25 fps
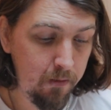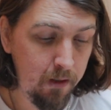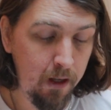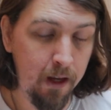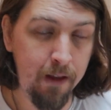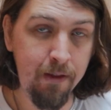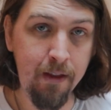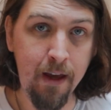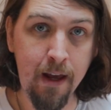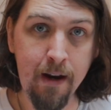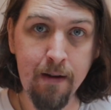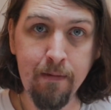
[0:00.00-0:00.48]

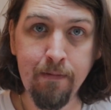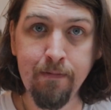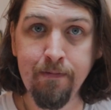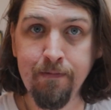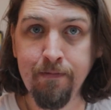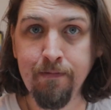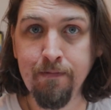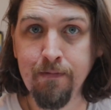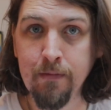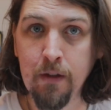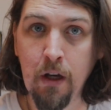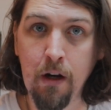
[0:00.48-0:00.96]
and then
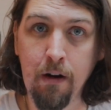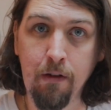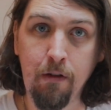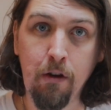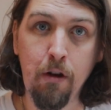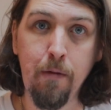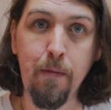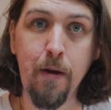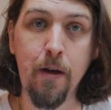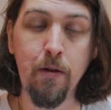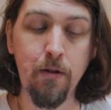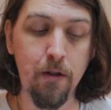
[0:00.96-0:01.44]
kind of
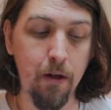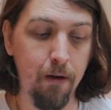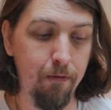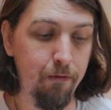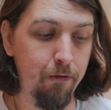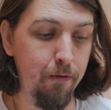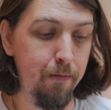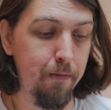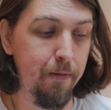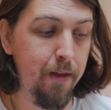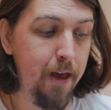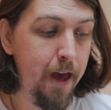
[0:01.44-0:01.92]
commute up
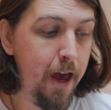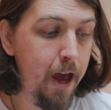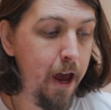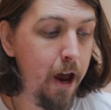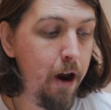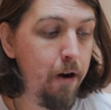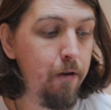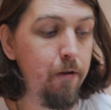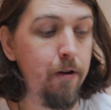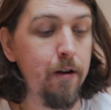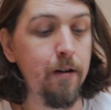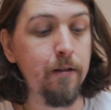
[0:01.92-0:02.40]
from
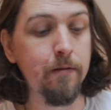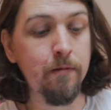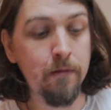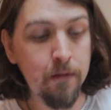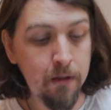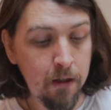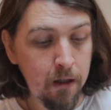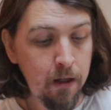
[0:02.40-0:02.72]
there and